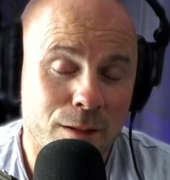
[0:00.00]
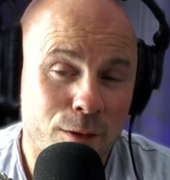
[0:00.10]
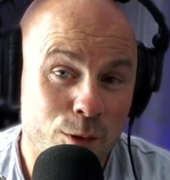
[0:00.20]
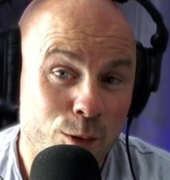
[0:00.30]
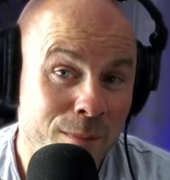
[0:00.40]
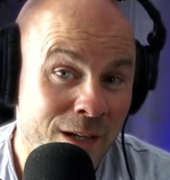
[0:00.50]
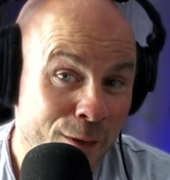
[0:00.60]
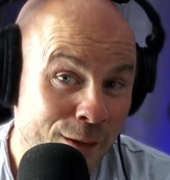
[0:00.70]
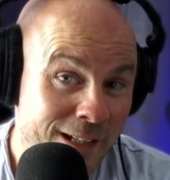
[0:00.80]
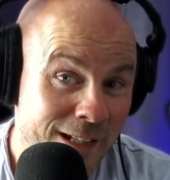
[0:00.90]
that your
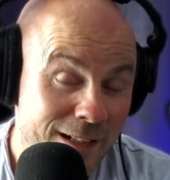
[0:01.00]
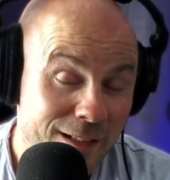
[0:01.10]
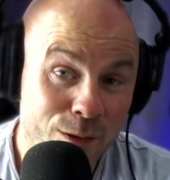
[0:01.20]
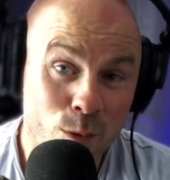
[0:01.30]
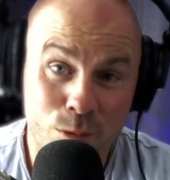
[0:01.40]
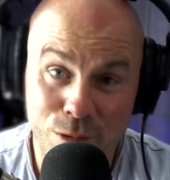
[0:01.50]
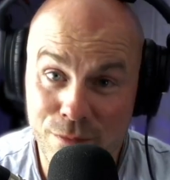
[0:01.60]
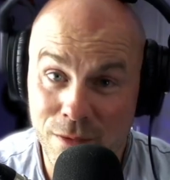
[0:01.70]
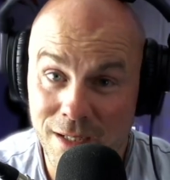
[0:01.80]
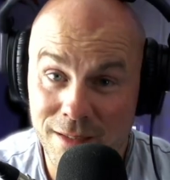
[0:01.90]
mother needed your
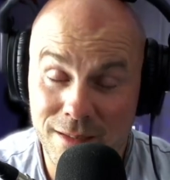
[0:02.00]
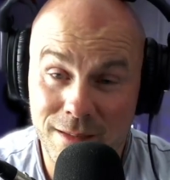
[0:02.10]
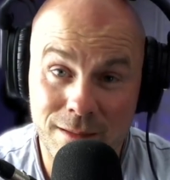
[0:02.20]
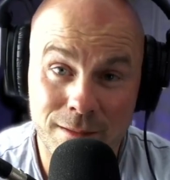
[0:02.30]
advice.